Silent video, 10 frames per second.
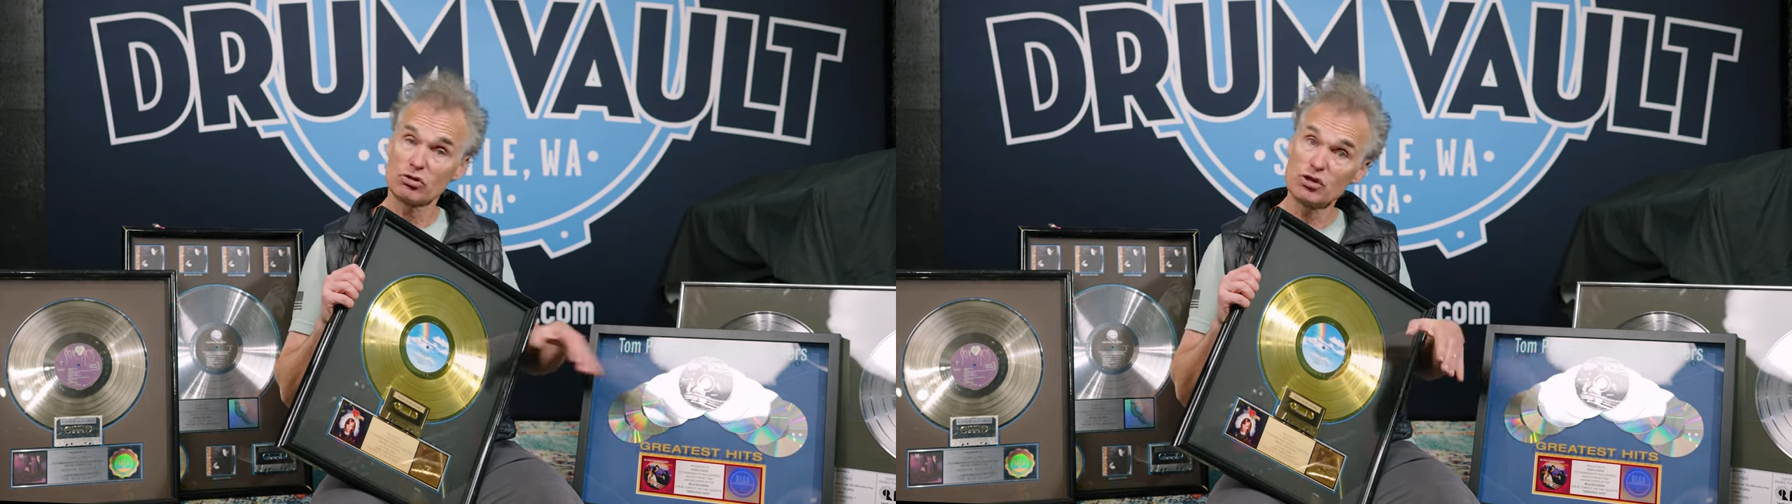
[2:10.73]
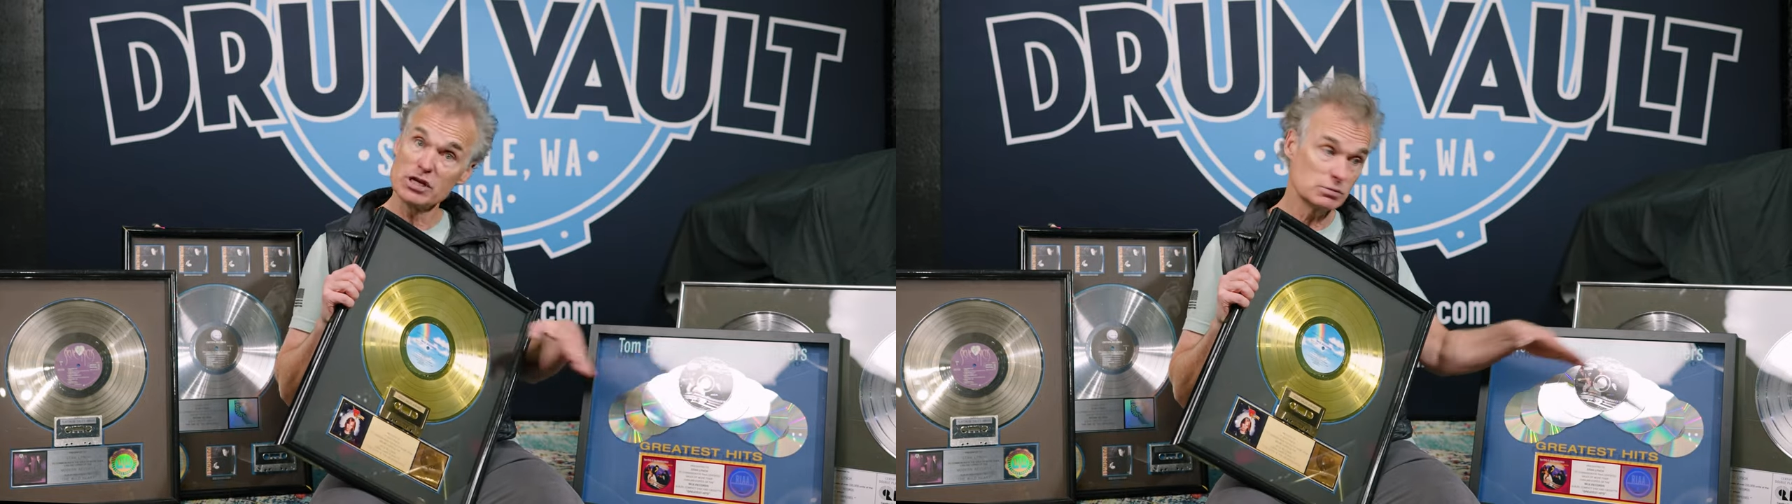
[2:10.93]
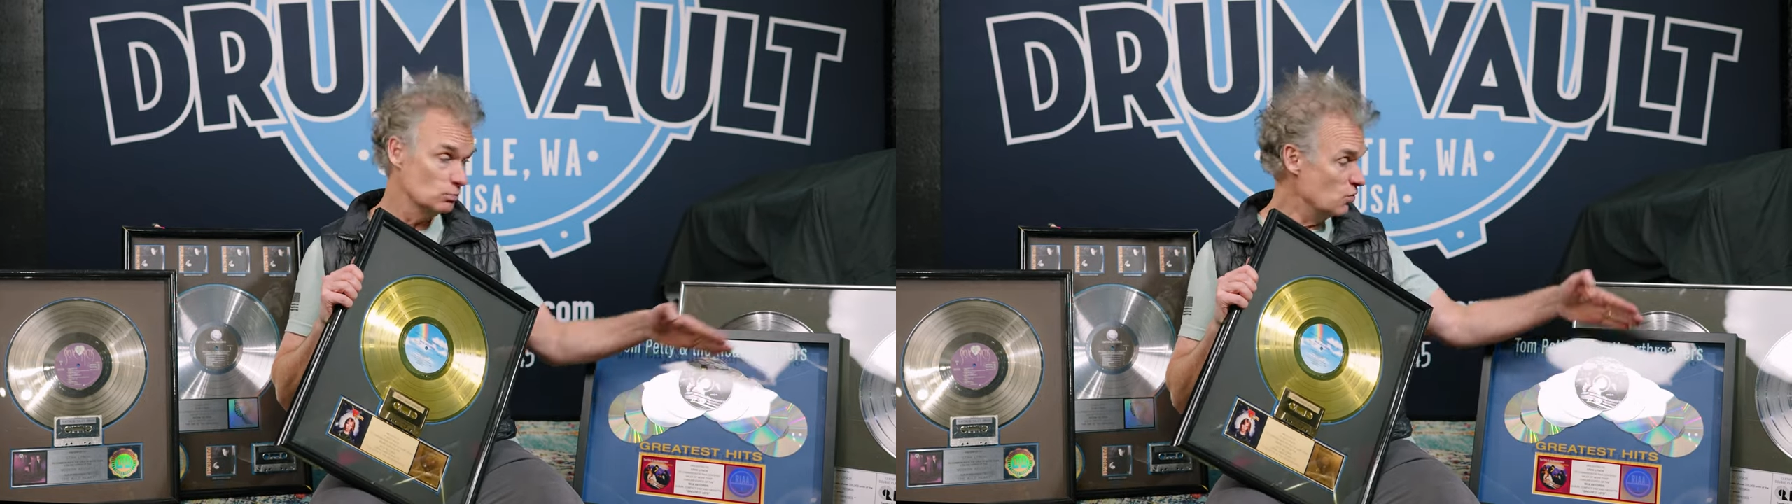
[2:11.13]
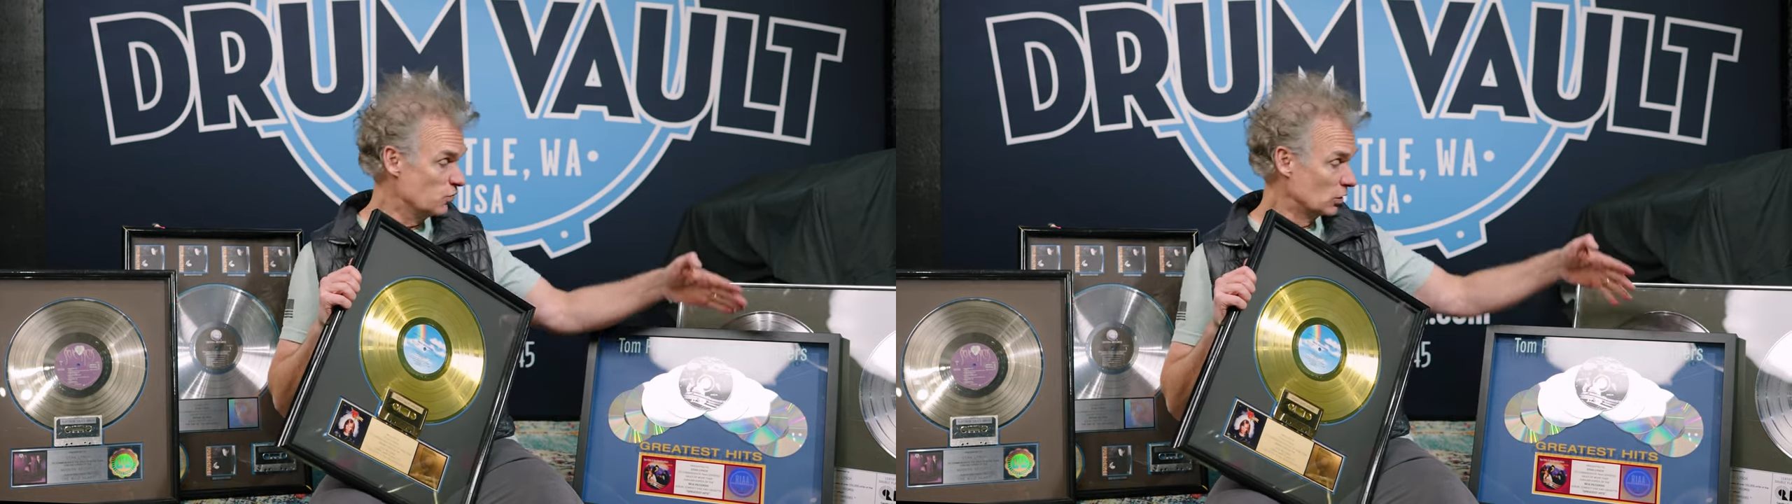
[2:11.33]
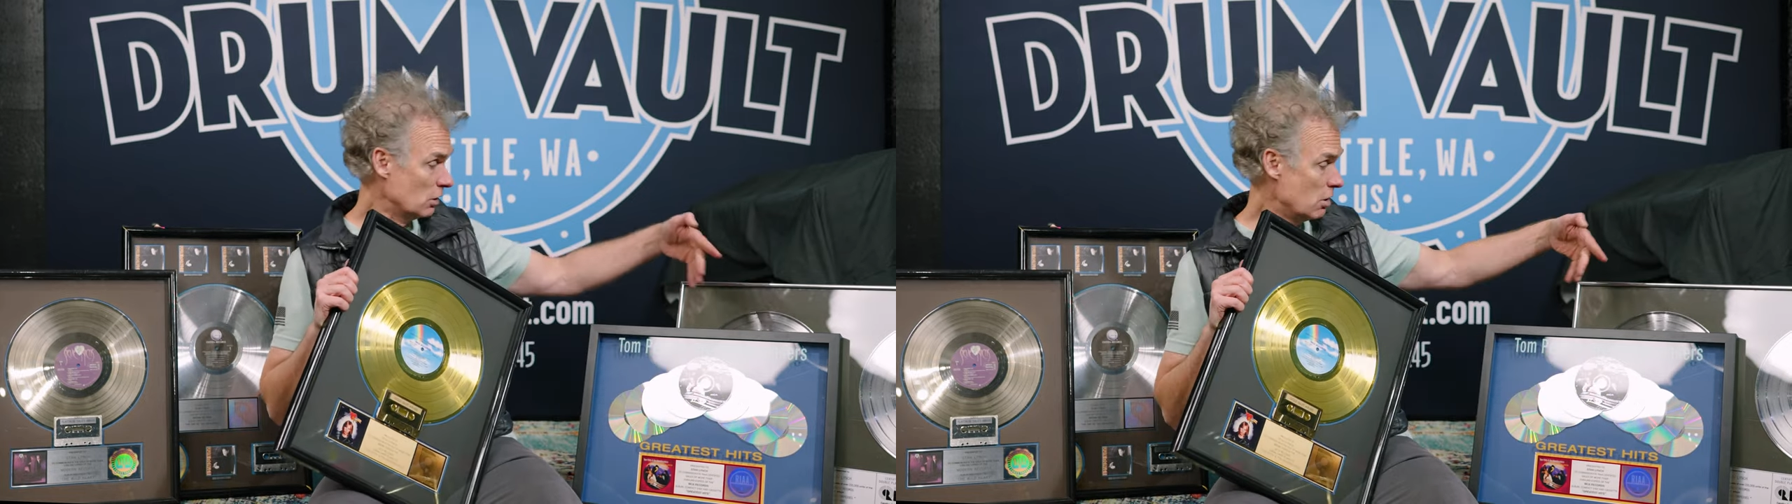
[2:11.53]
things
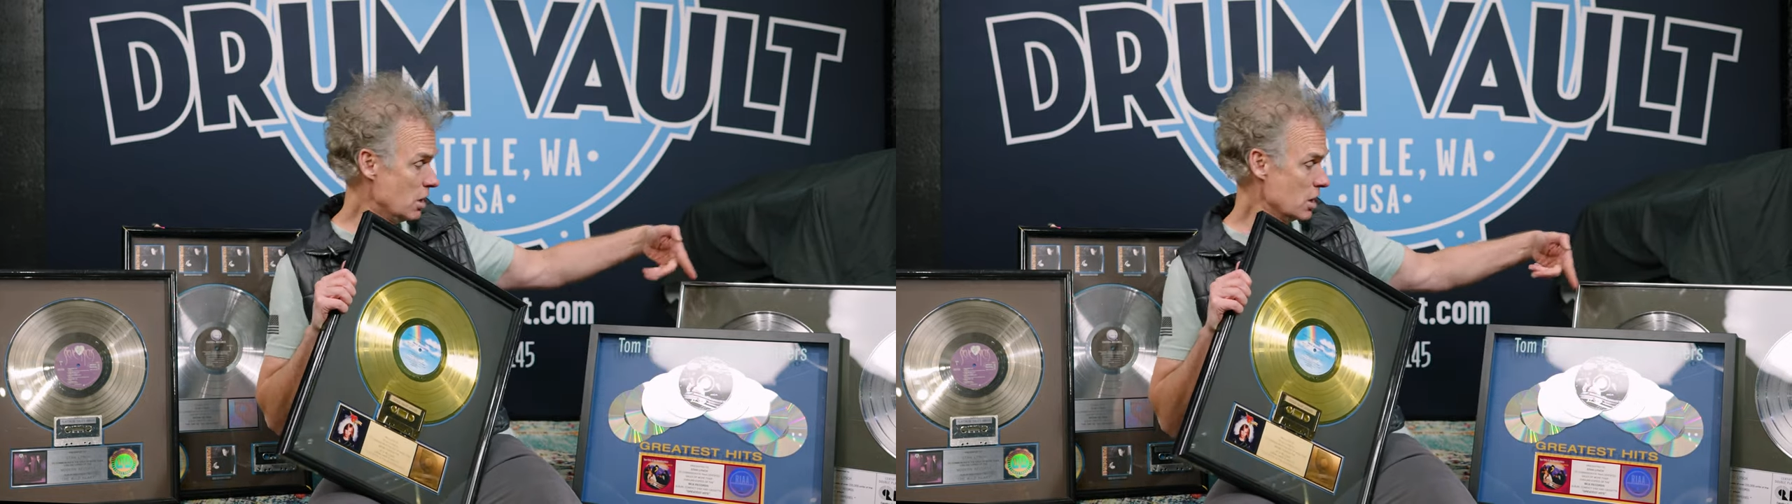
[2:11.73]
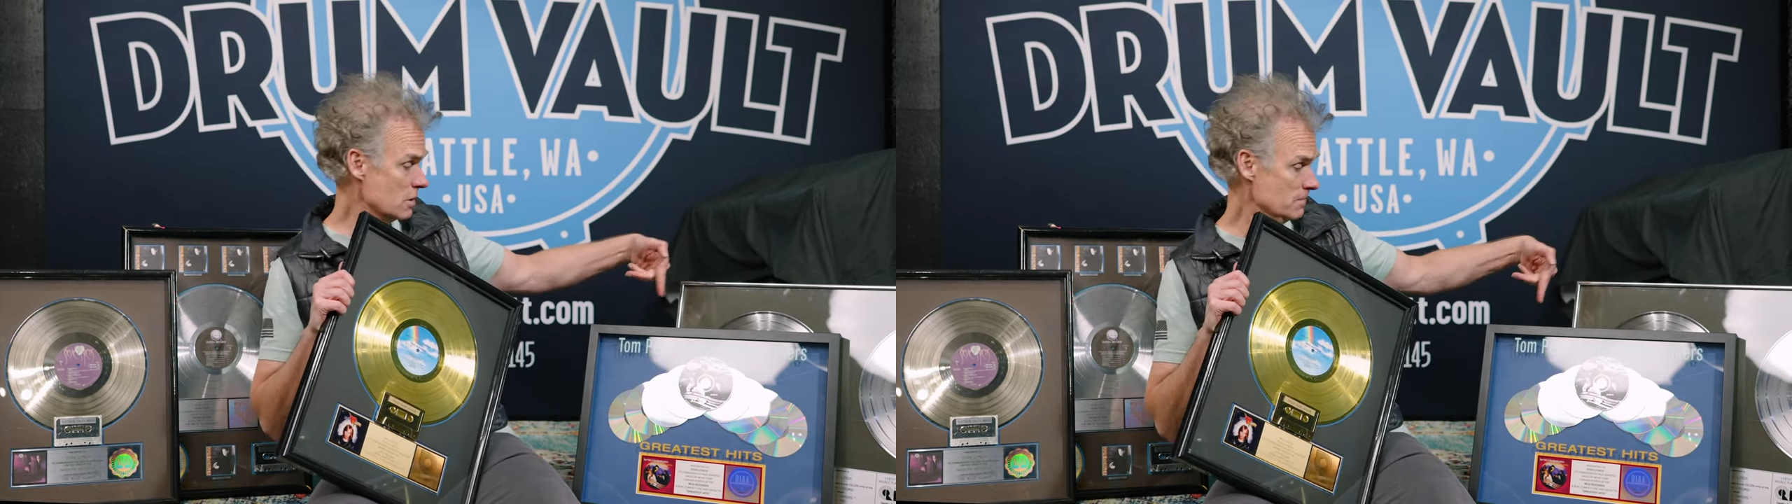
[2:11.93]
moved along,